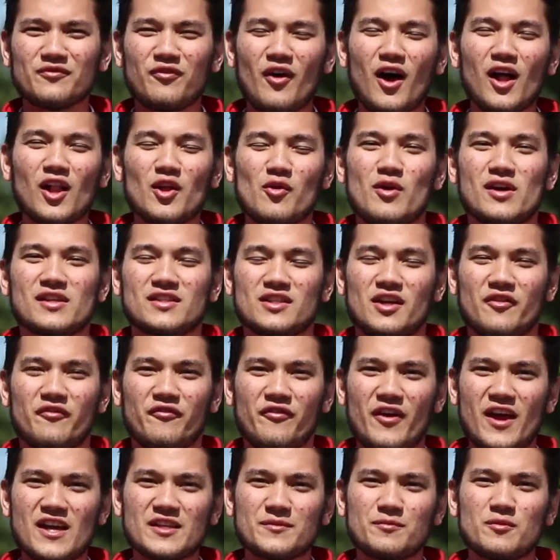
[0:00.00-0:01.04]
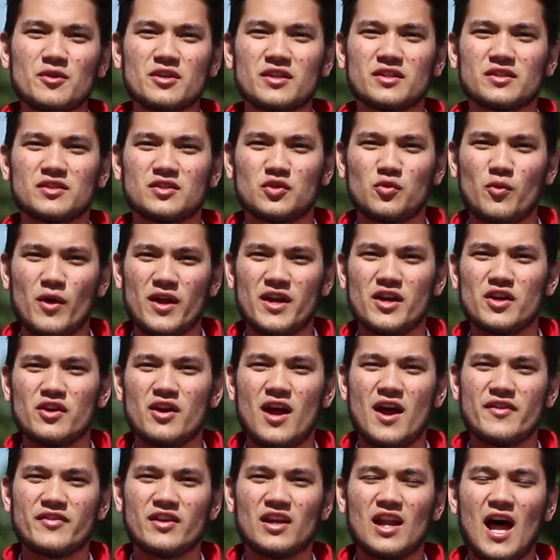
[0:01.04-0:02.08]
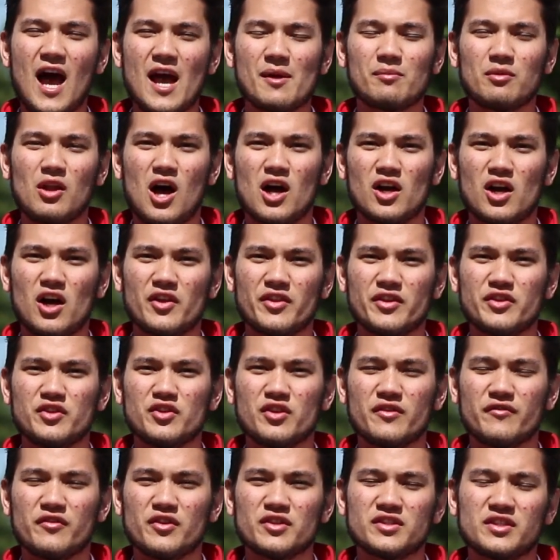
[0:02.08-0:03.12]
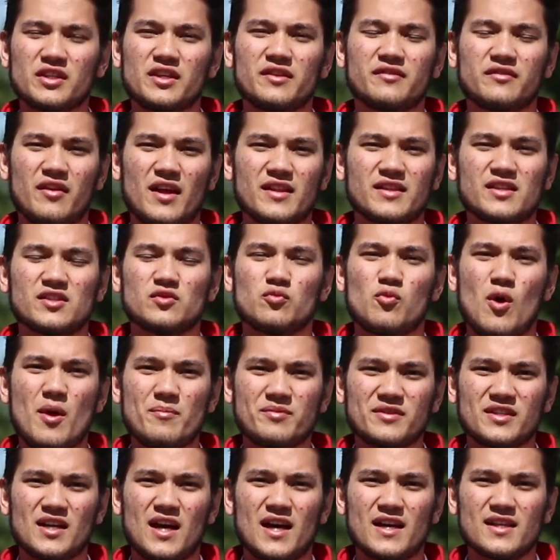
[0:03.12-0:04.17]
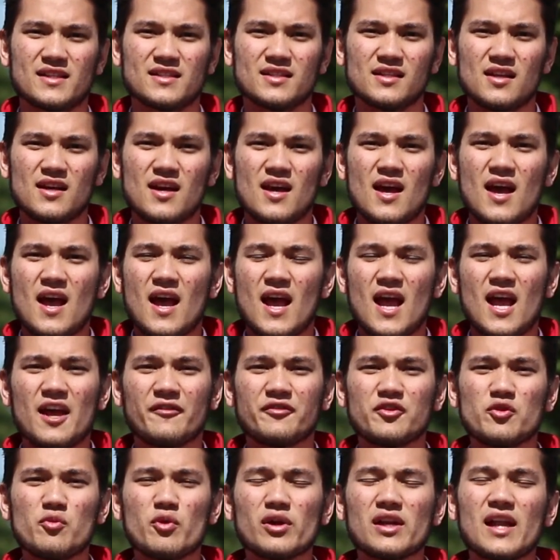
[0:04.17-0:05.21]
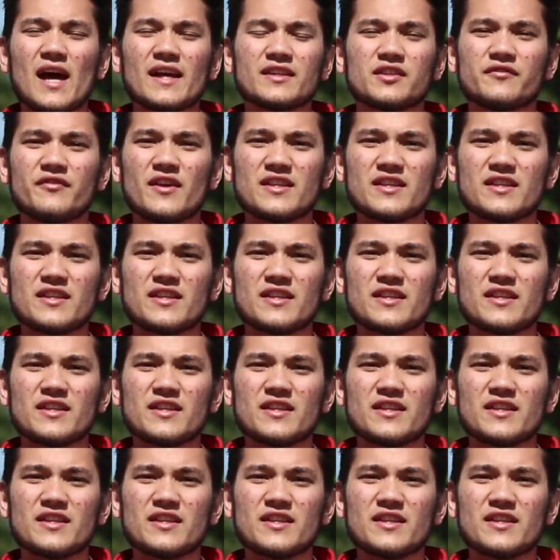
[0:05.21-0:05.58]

follow us on Facebook, Twitter, and the live blog on the University of Twente's website. If you would like to